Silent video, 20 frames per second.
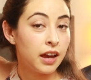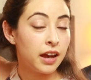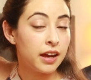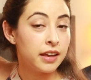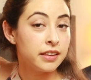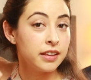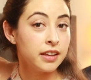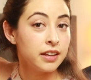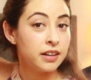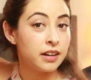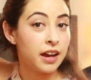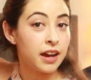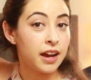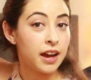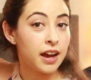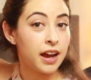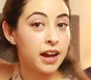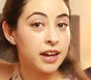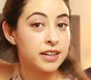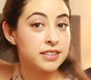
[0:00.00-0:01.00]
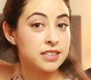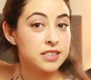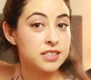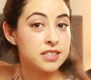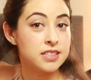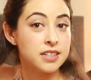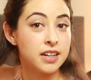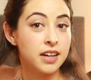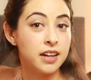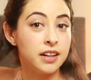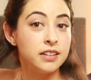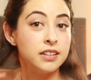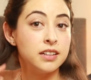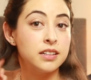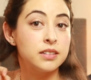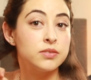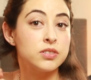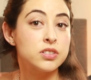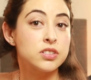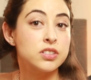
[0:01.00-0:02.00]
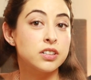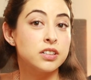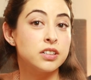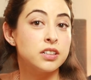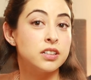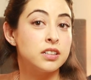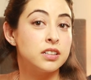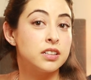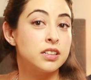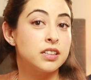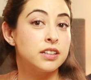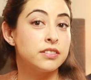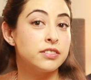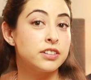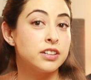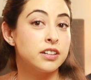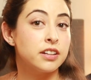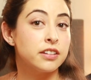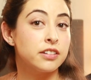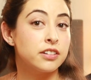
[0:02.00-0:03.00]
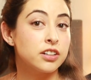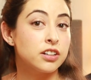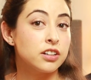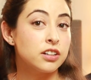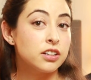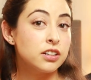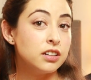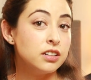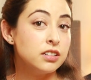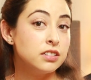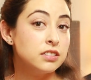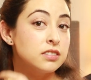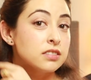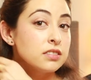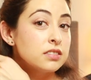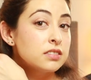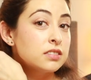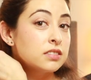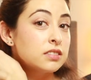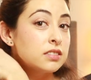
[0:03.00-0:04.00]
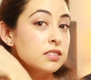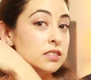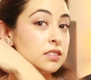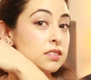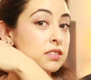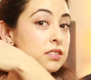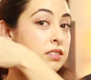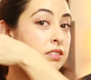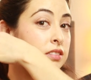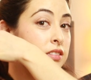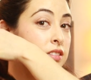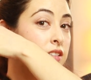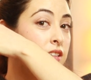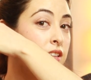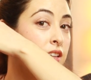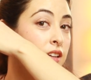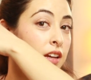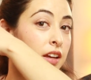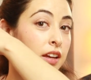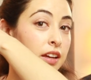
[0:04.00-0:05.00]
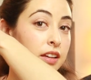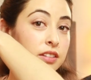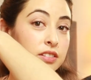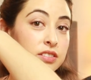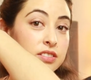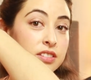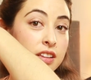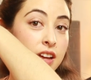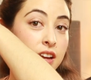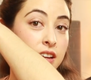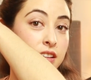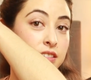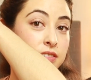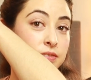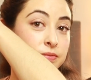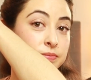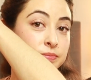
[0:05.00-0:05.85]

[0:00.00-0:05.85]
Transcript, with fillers: And then as it's done, I'm just gonna give it another curl. And you see that?